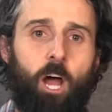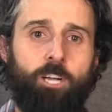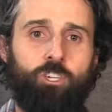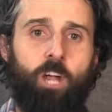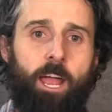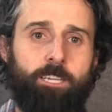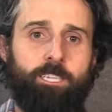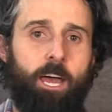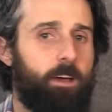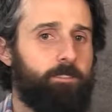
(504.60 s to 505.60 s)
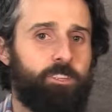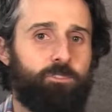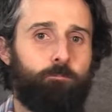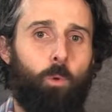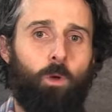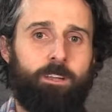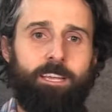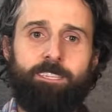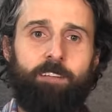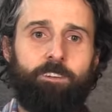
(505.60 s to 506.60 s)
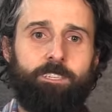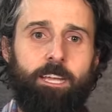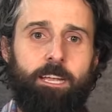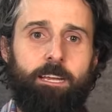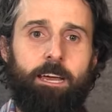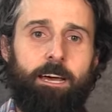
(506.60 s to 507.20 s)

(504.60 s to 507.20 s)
contracts the sport has ever seen.